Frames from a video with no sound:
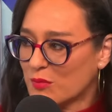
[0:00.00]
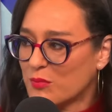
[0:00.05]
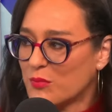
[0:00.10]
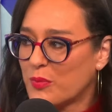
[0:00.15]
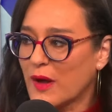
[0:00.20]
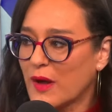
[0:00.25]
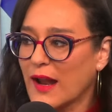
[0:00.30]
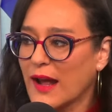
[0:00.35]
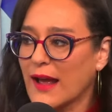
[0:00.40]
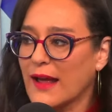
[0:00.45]

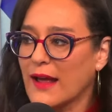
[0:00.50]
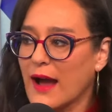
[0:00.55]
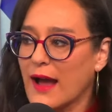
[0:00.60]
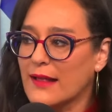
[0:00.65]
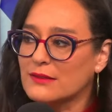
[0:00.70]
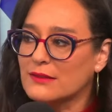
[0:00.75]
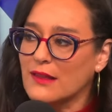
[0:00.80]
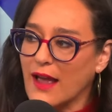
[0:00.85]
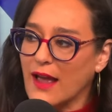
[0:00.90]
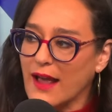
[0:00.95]
But I, I
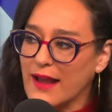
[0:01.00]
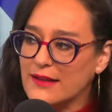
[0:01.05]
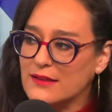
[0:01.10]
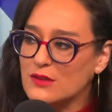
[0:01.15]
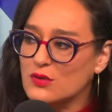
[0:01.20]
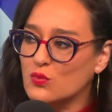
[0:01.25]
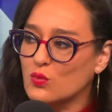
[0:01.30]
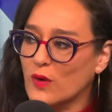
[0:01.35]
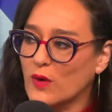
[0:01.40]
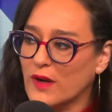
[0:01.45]
liked
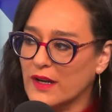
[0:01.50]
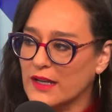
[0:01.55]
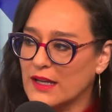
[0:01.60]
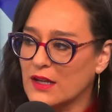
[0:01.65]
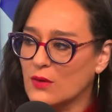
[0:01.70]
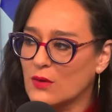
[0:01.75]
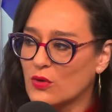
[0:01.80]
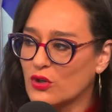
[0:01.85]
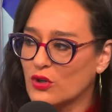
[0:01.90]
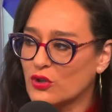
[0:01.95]
when he
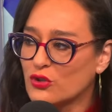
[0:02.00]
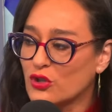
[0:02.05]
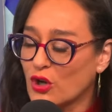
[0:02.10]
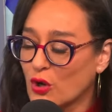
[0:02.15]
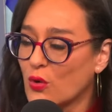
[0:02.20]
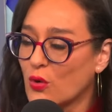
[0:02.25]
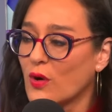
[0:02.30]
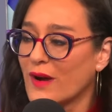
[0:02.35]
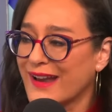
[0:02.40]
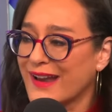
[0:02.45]
would
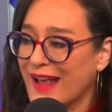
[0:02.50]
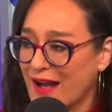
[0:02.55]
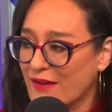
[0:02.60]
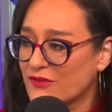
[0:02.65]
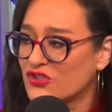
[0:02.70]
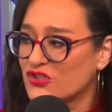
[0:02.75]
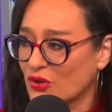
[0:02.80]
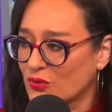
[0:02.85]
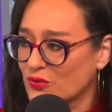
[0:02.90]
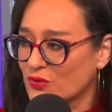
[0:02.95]
go and have
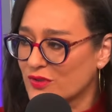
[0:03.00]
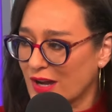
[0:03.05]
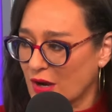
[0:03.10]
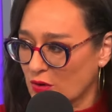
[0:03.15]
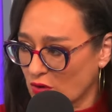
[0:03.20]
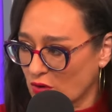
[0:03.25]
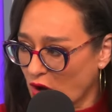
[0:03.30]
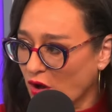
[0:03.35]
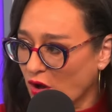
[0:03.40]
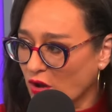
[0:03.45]
his own town
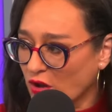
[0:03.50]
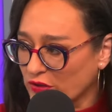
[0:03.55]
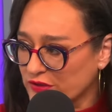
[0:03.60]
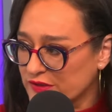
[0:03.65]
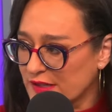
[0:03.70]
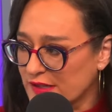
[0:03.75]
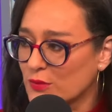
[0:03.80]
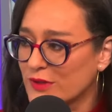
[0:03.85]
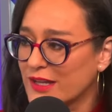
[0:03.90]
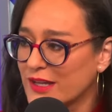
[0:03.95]
halls
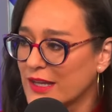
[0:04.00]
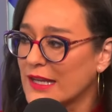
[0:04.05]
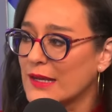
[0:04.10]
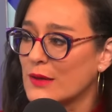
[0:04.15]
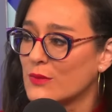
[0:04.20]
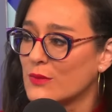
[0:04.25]
and he yeah.